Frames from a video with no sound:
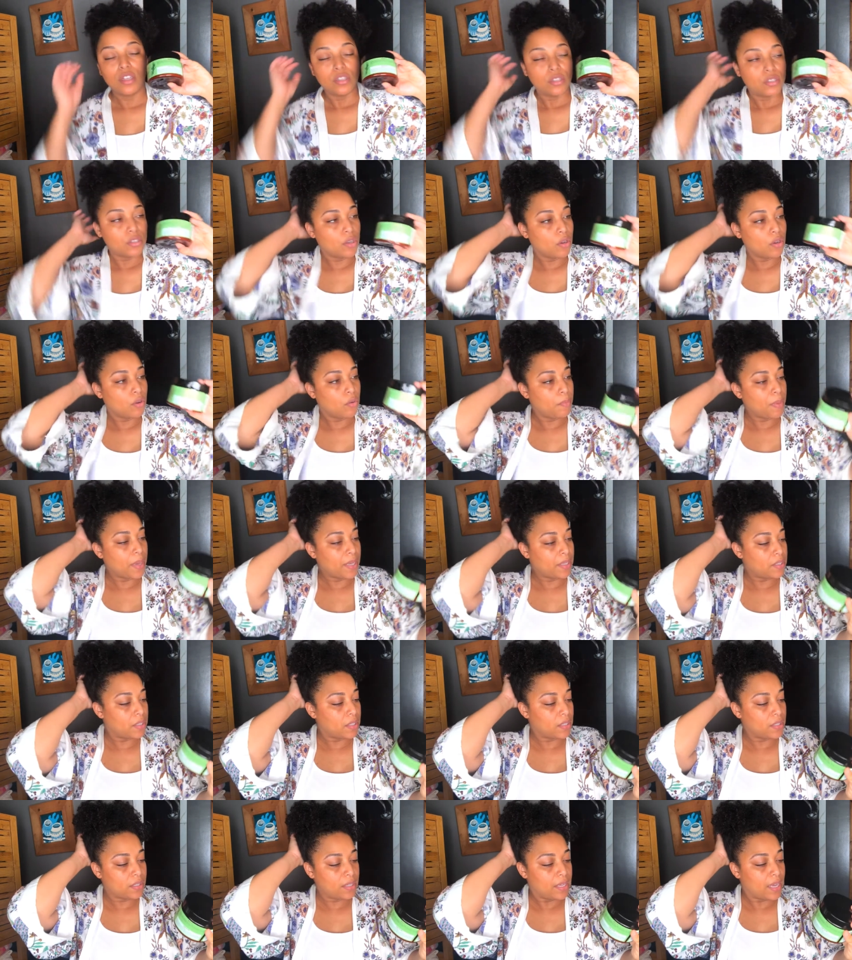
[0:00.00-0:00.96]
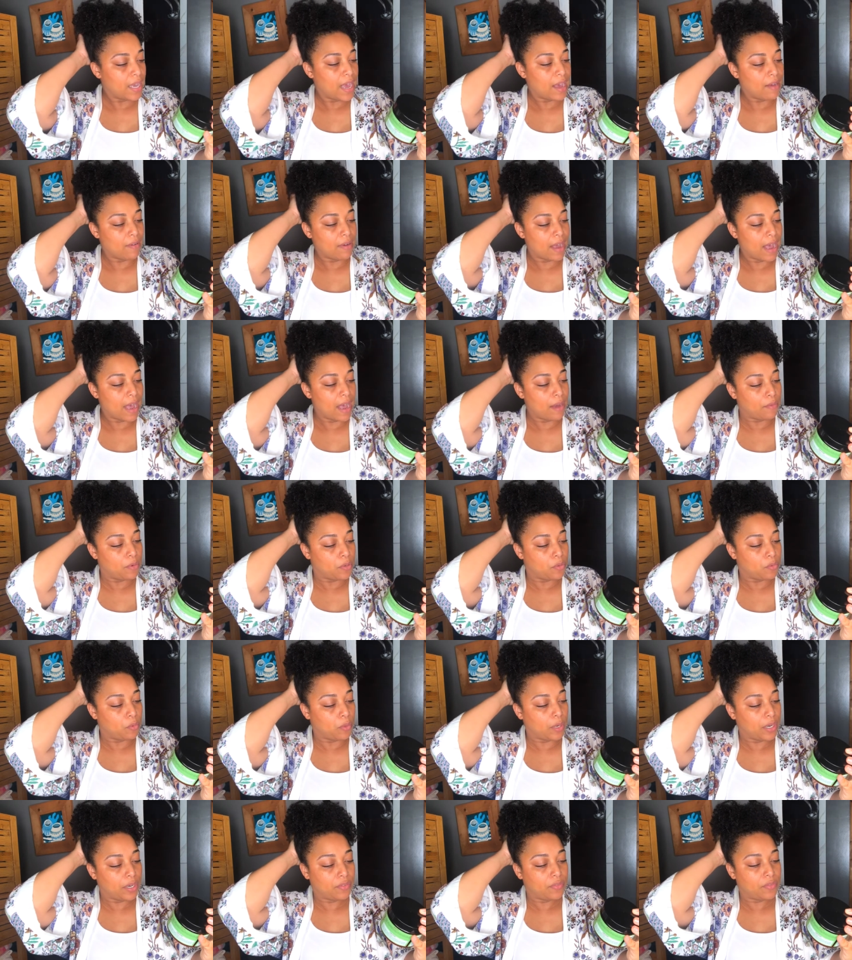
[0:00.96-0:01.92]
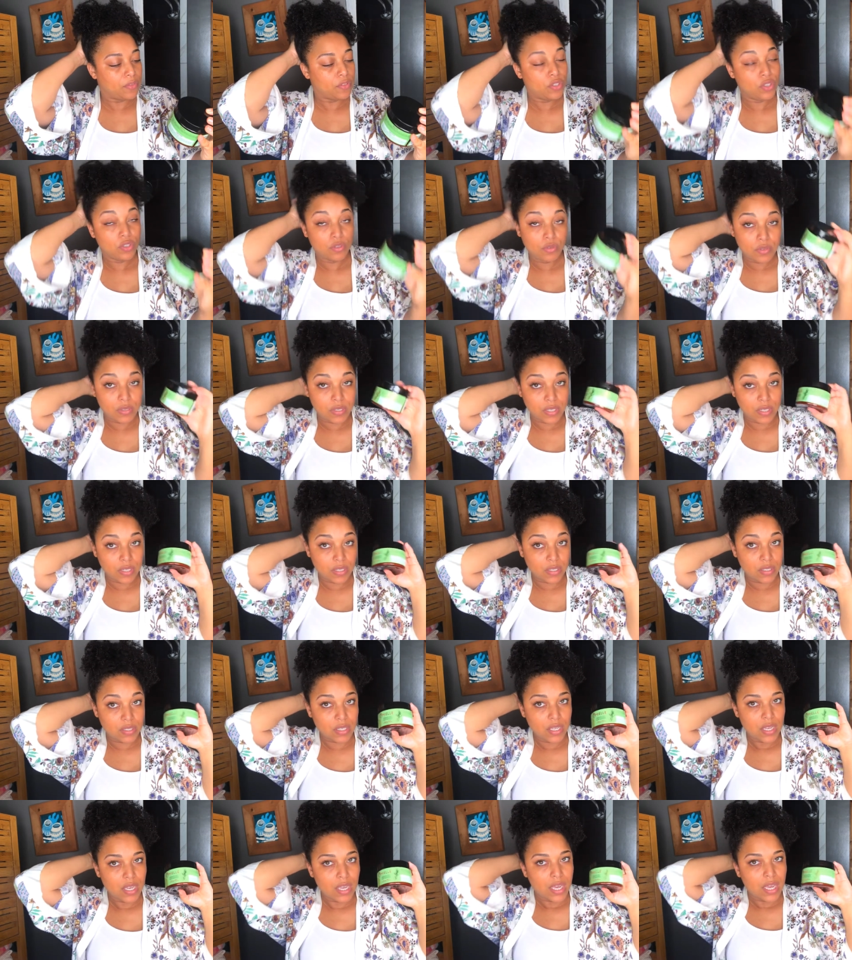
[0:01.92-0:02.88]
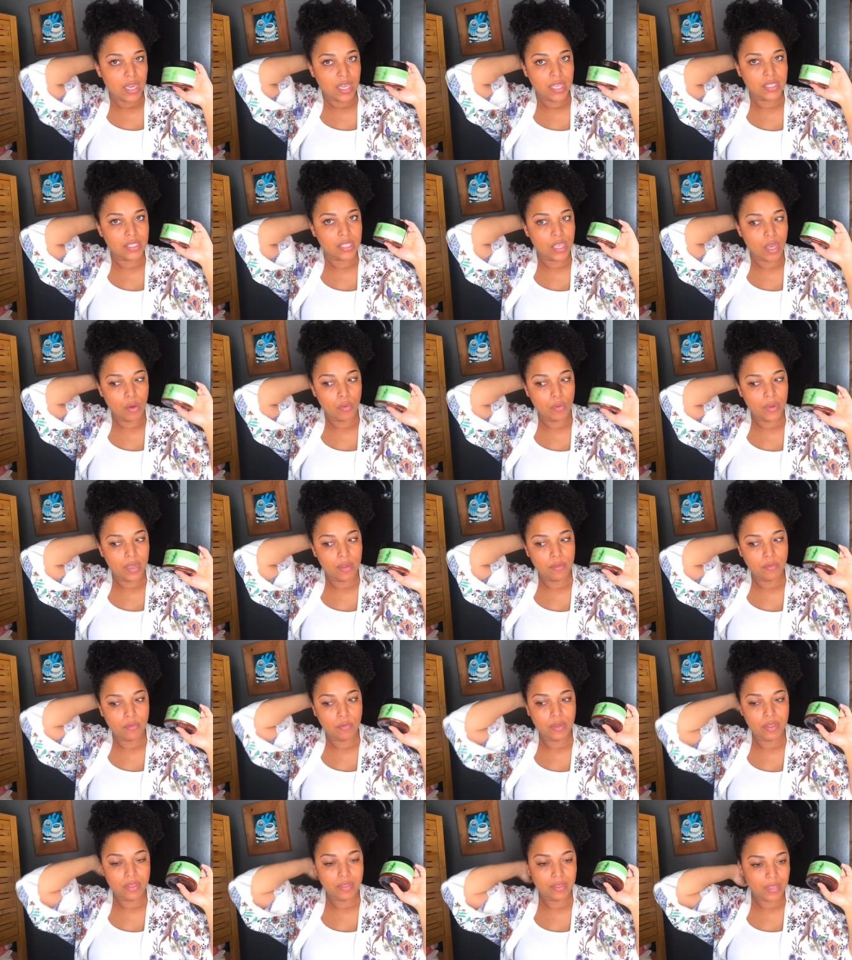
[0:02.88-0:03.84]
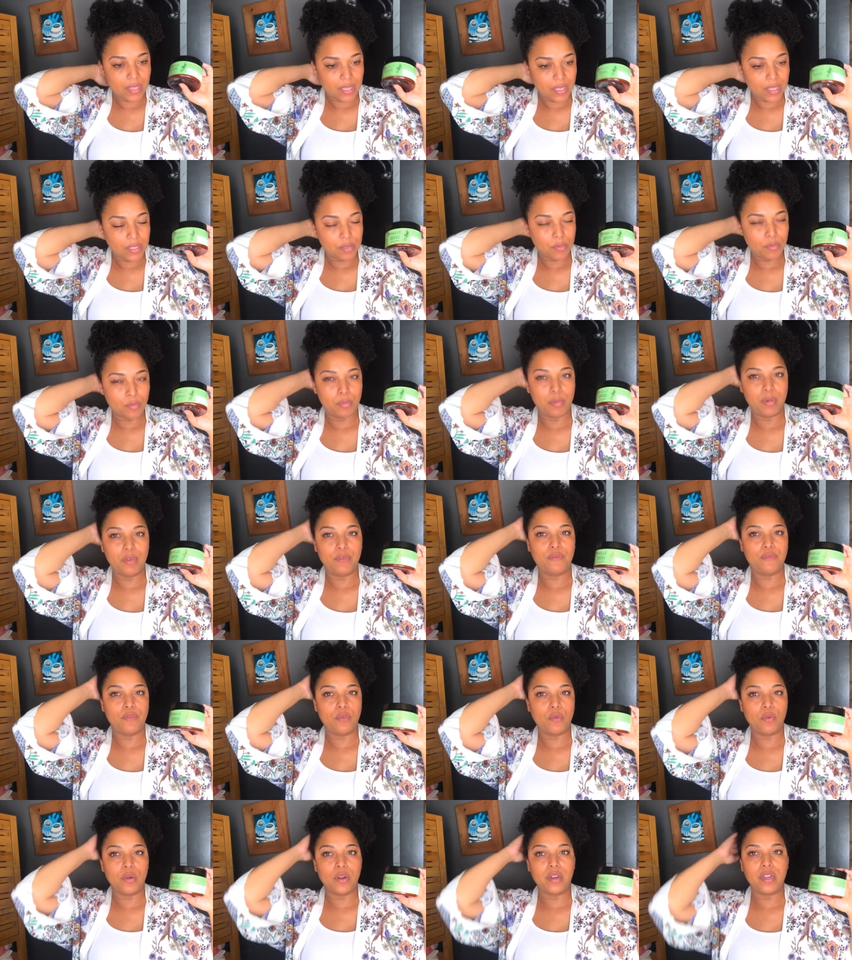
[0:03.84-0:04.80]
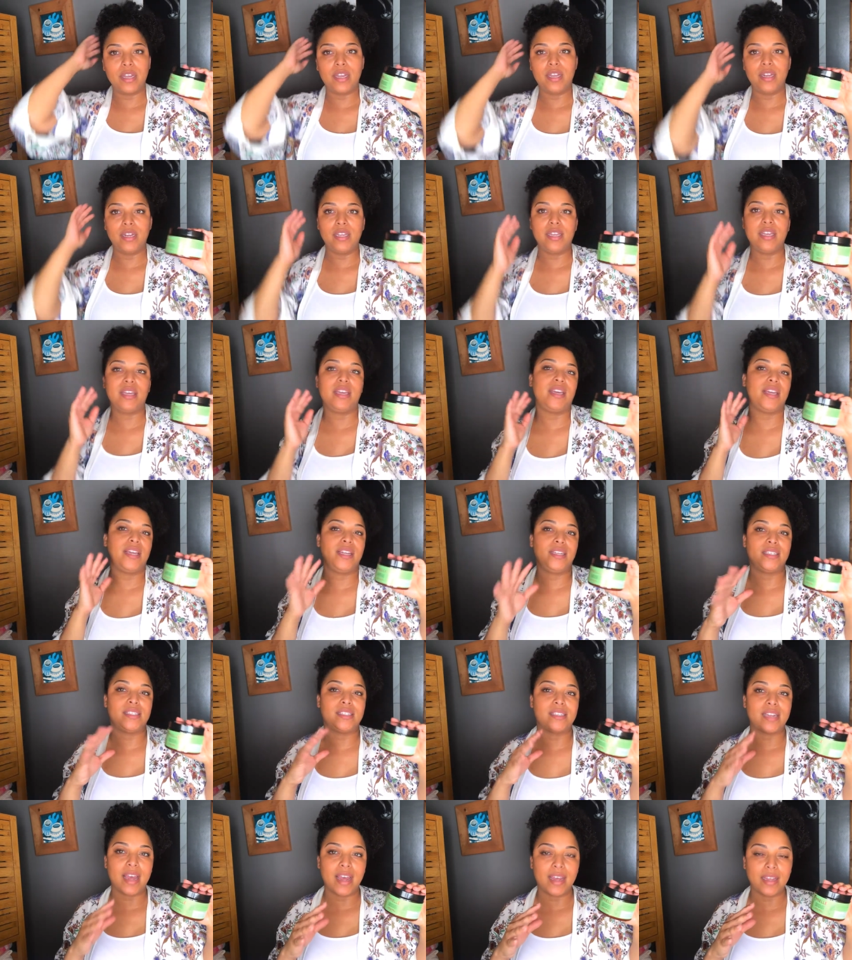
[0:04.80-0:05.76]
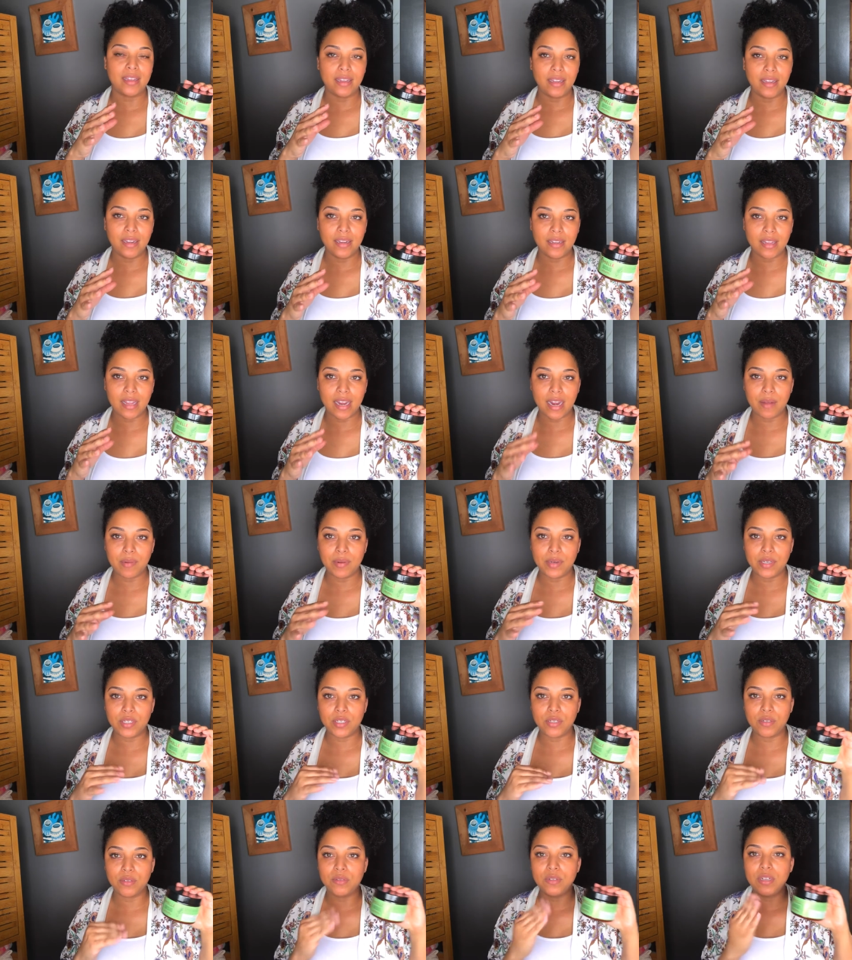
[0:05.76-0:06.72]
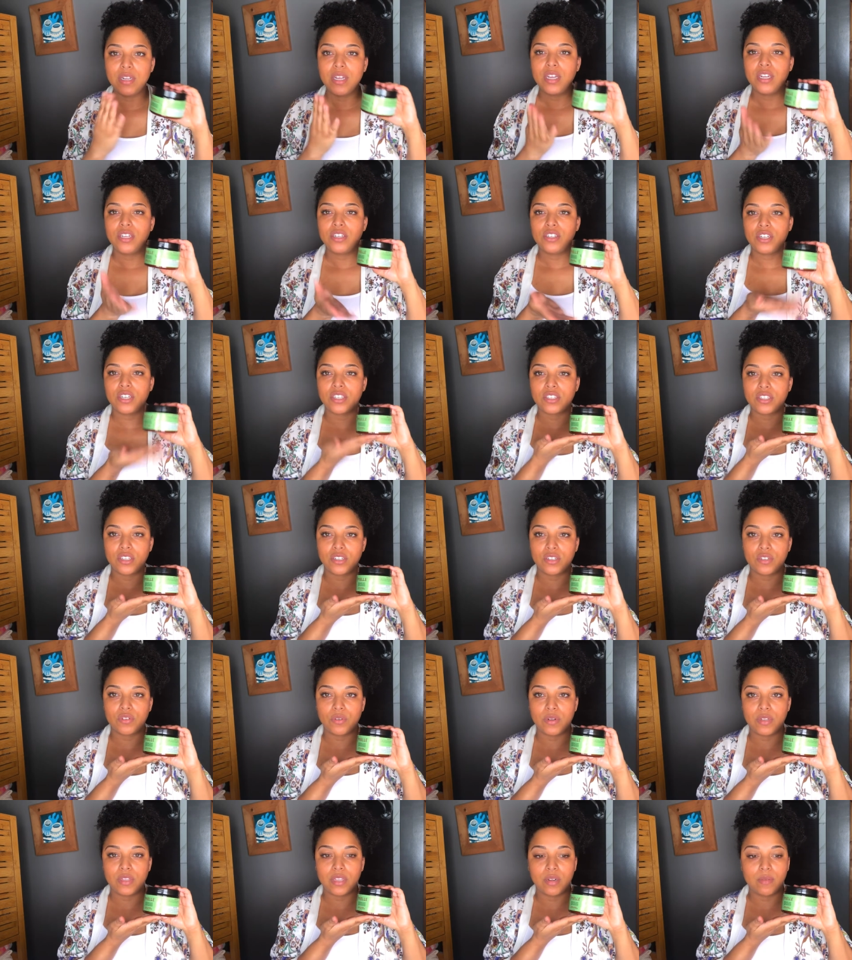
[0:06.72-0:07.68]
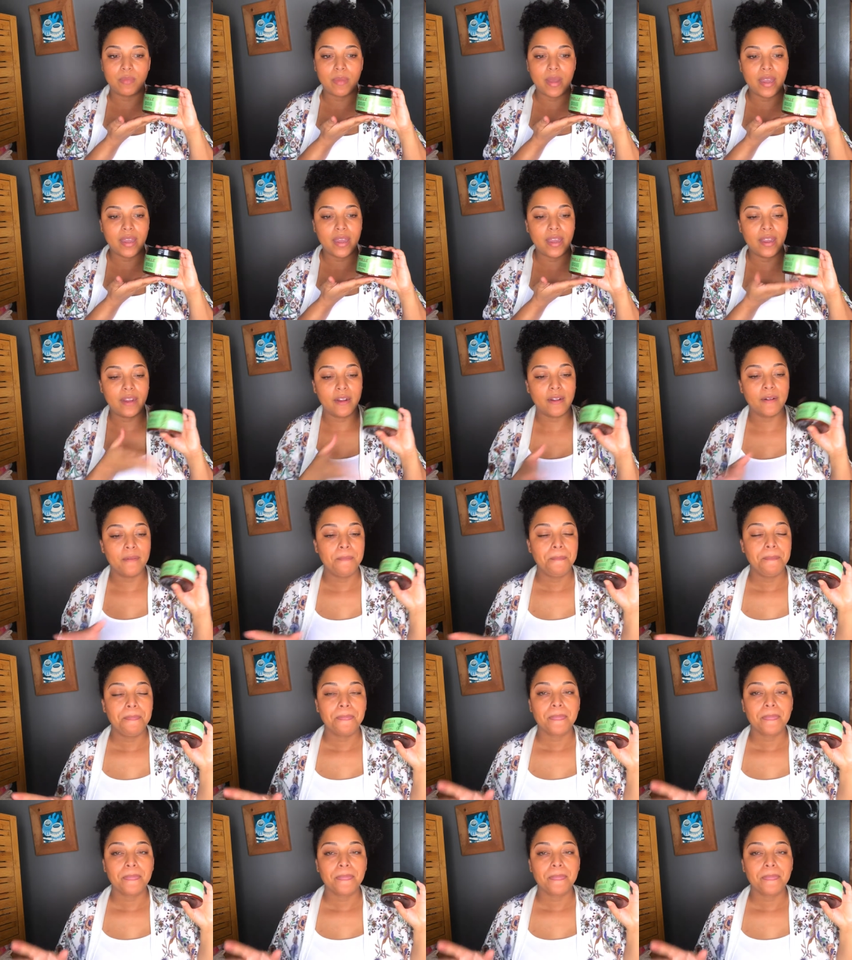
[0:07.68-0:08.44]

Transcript: So basically how I would wear use this is go in with this before any heat styling that I would do just to strengthen my hair